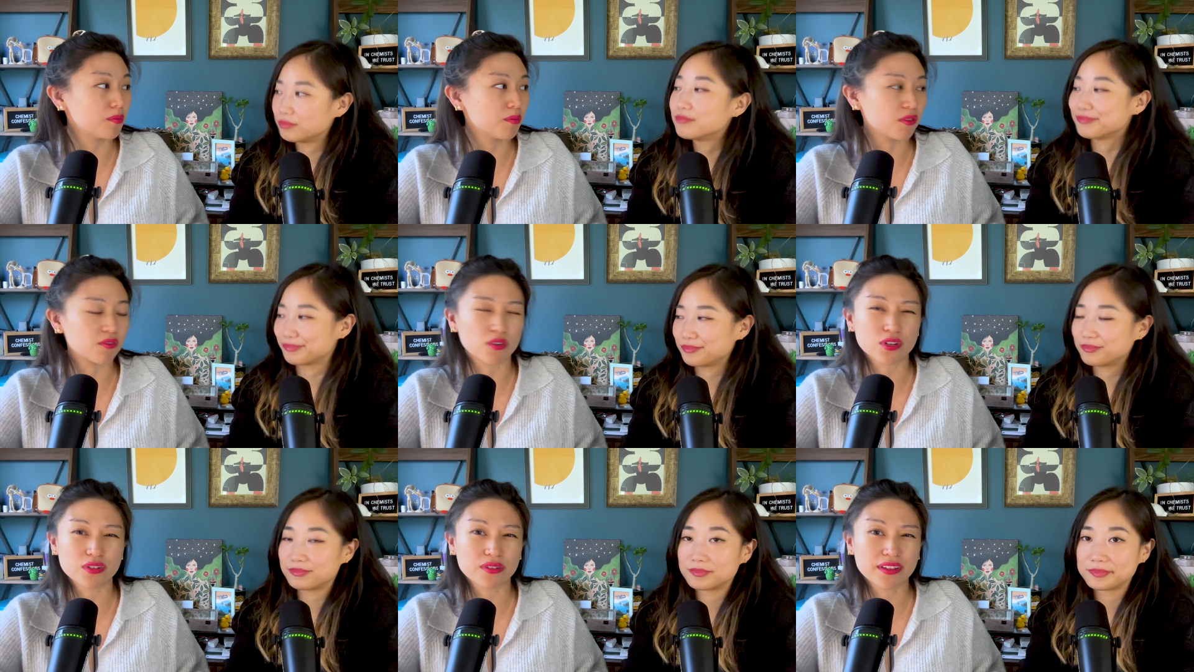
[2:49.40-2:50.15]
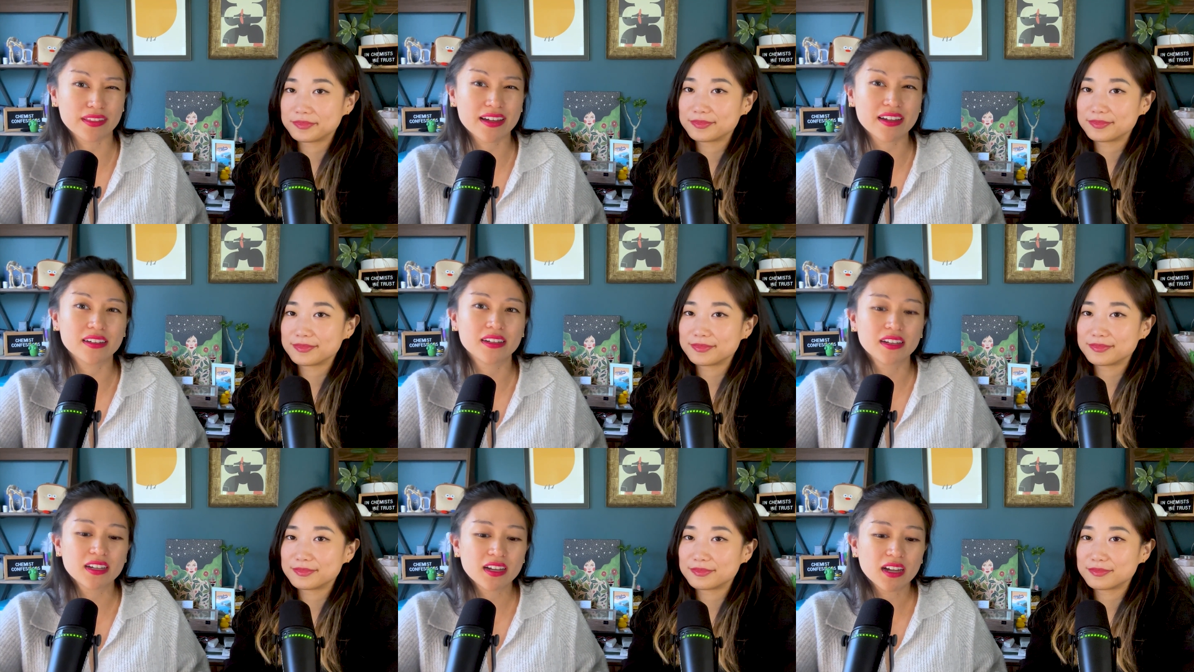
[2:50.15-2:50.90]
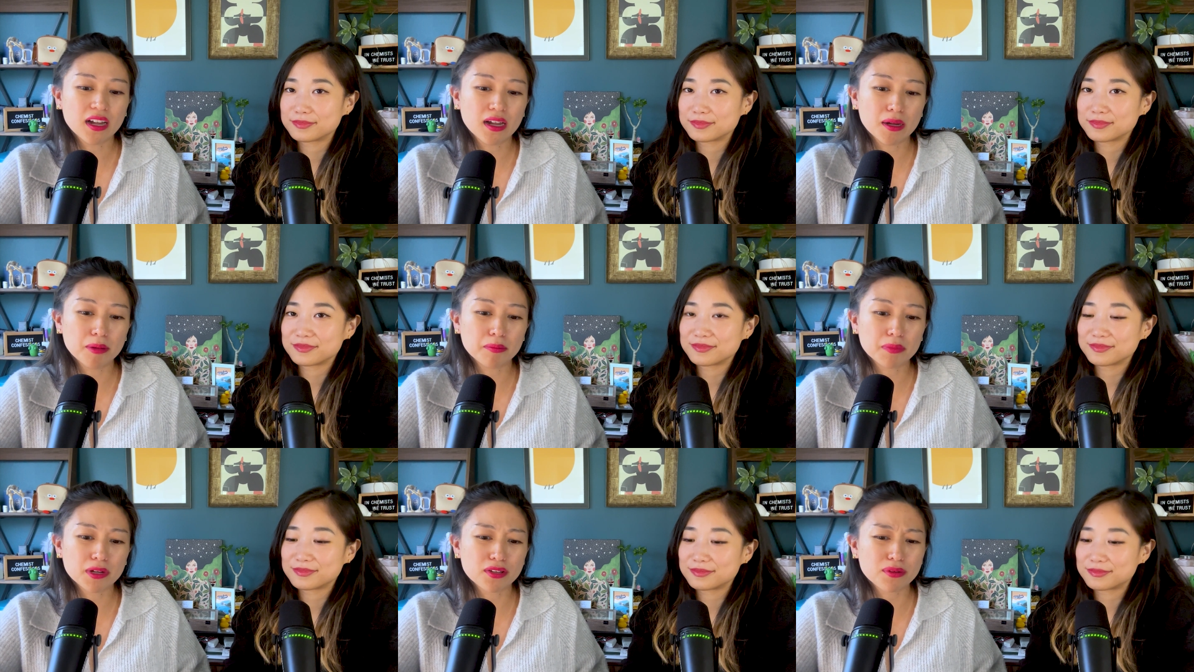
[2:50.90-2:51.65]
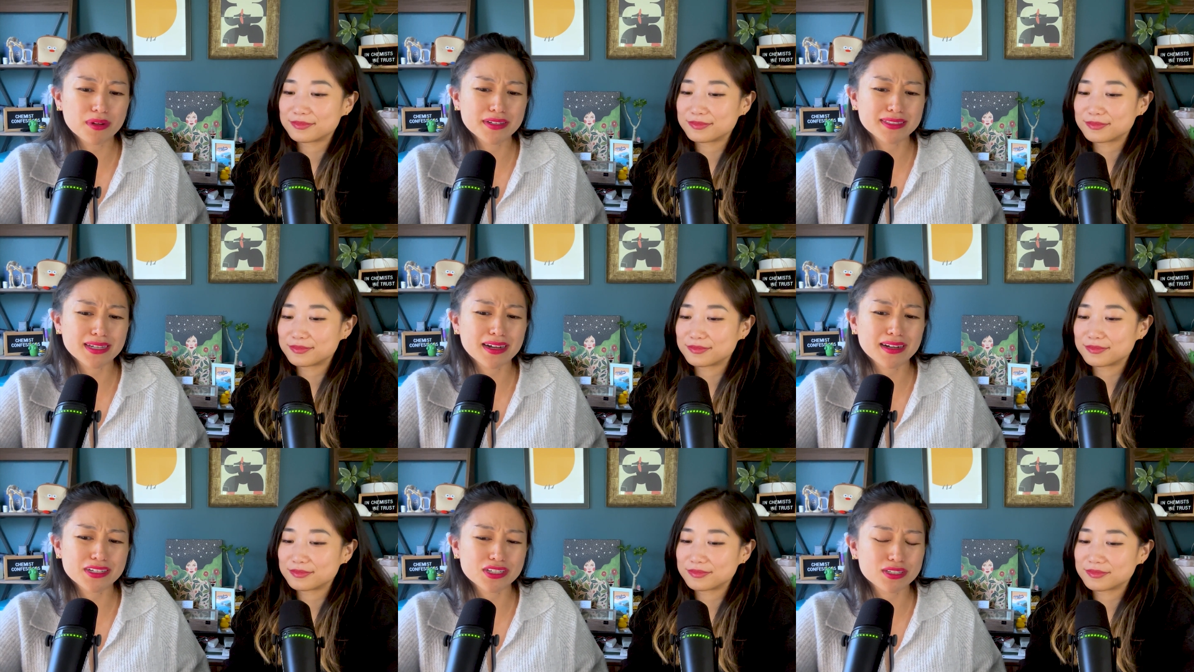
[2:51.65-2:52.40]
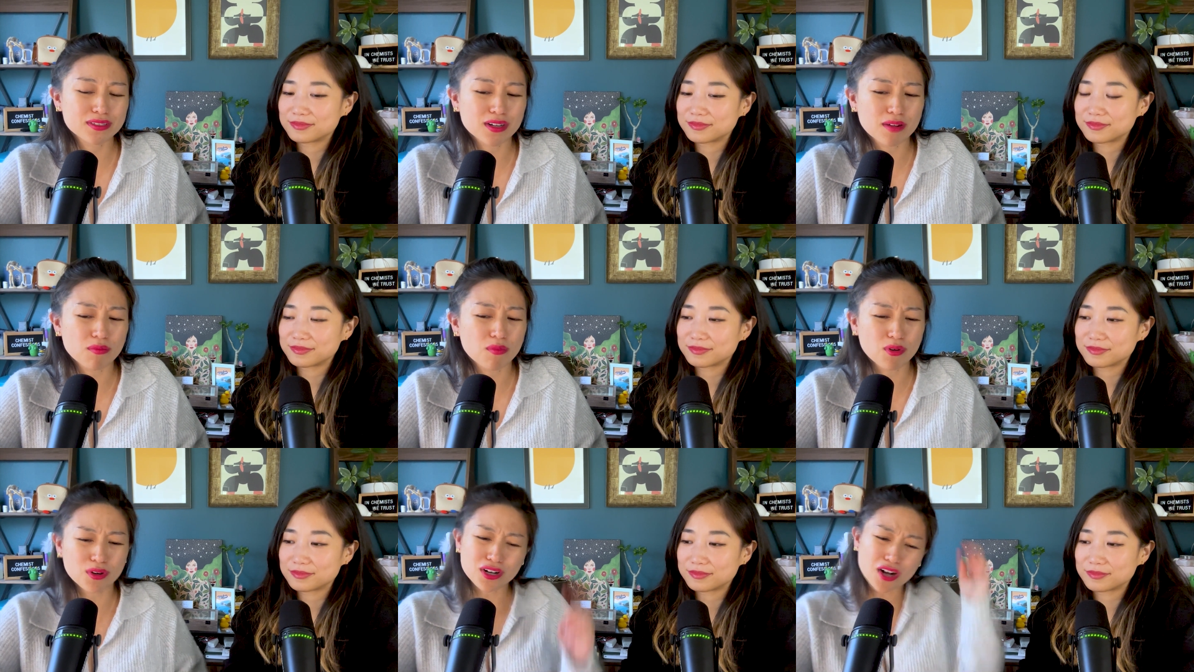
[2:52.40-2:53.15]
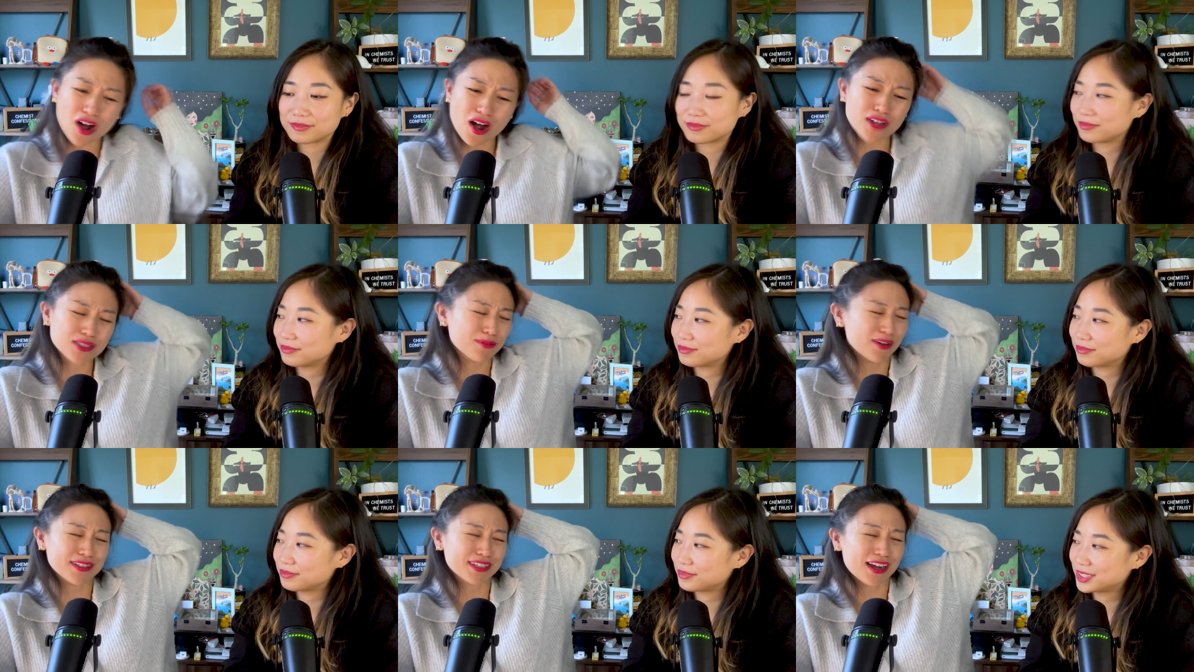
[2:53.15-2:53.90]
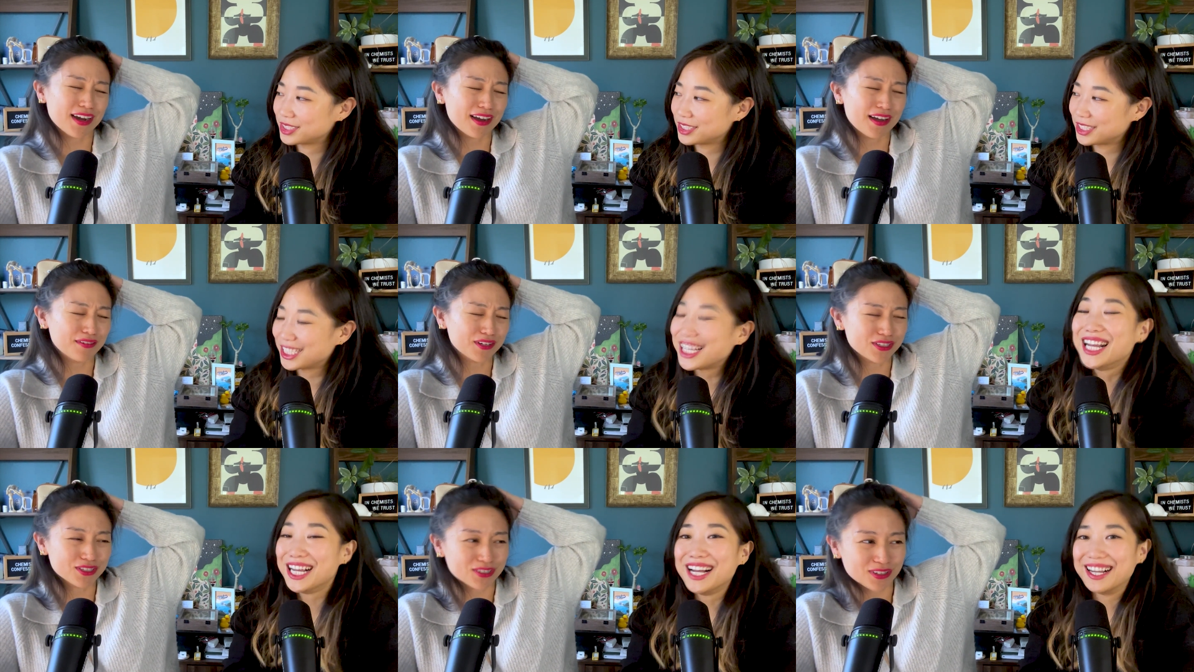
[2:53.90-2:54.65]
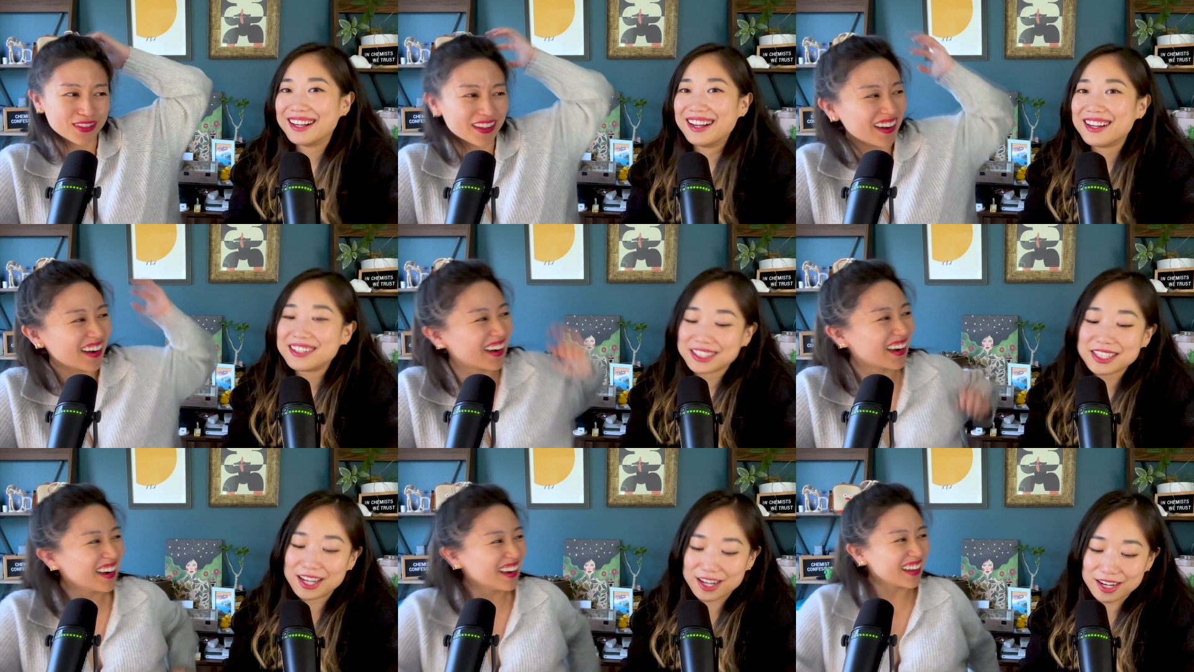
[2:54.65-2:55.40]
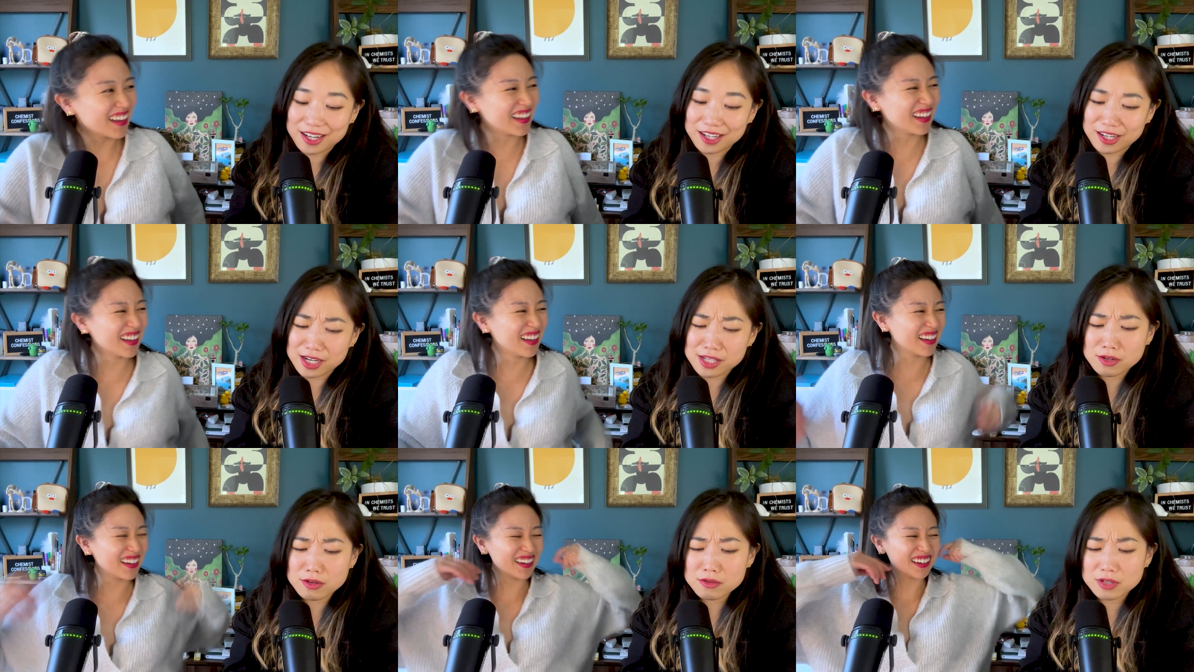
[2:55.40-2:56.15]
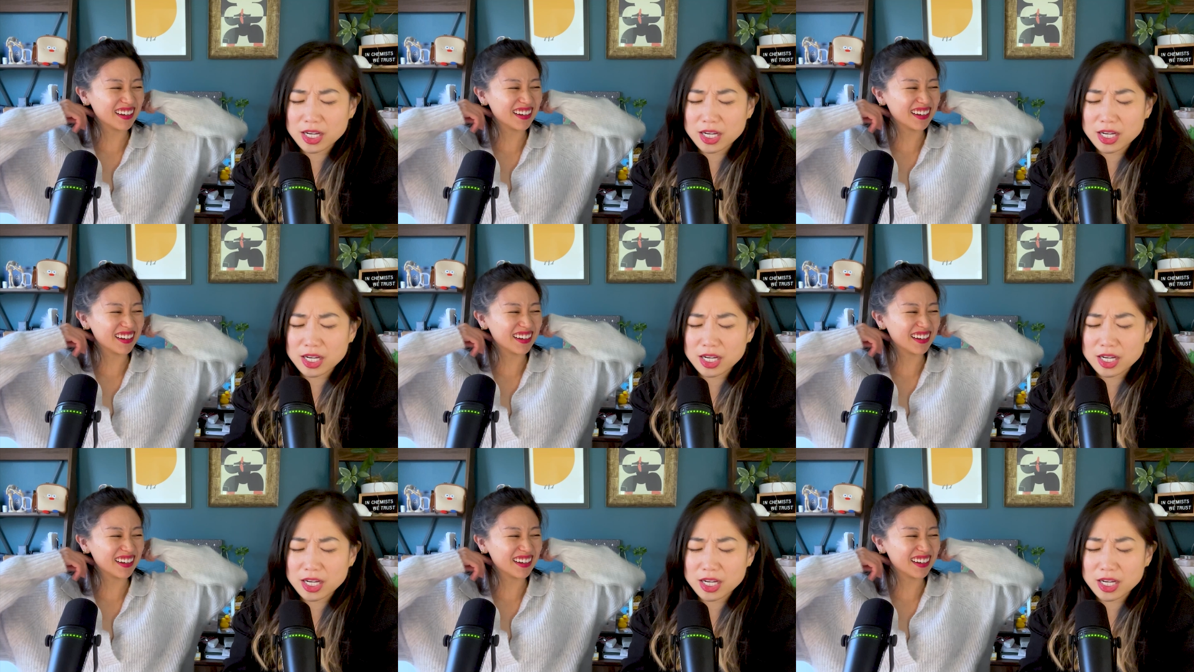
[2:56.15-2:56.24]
Speaker 1: mm-hmm. before doing that. But otherwise, yeah, I just I'm more cost wise. I kind of have a concern there.
Speaker 2: Yeah, I don't.